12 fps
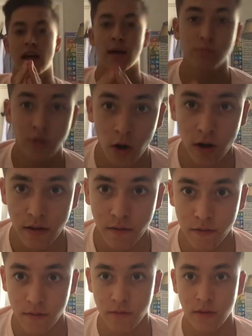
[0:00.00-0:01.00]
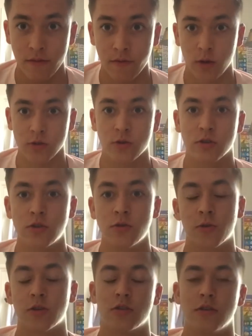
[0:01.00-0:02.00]
I'm sorry if, if I was cr too
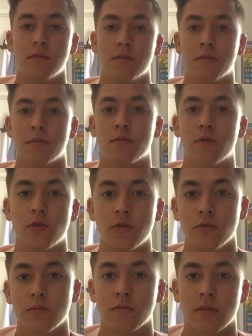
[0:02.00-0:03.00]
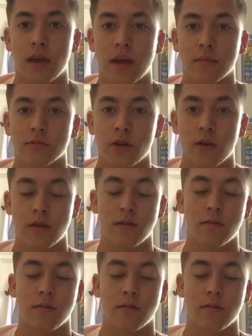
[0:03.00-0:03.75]
cringy for you. Like, I'm sorry.